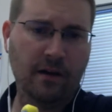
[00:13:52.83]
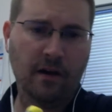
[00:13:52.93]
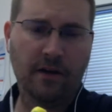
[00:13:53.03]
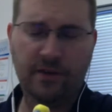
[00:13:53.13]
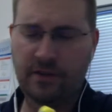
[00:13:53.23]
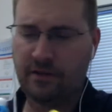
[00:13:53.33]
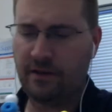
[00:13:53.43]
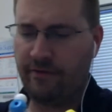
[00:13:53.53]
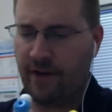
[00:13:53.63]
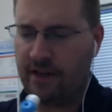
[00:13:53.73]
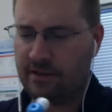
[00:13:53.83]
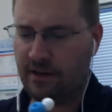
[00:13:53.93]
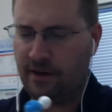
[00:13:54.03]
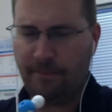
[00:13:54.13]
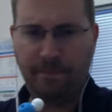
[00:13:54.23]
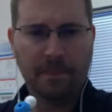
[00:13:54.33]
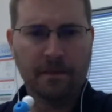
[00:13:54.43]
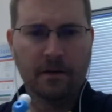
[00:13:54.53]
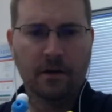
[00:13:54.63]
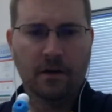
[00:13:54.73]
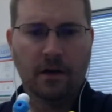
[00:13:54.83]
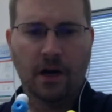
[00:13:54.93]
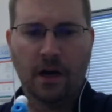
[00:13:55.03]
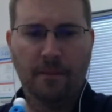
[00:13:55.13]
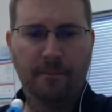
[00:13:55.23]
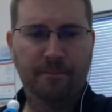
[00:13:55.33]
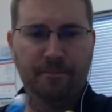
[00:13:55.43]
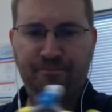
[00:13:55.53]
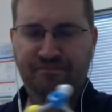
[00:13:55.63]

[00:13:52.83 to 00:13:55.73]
obviously face um, um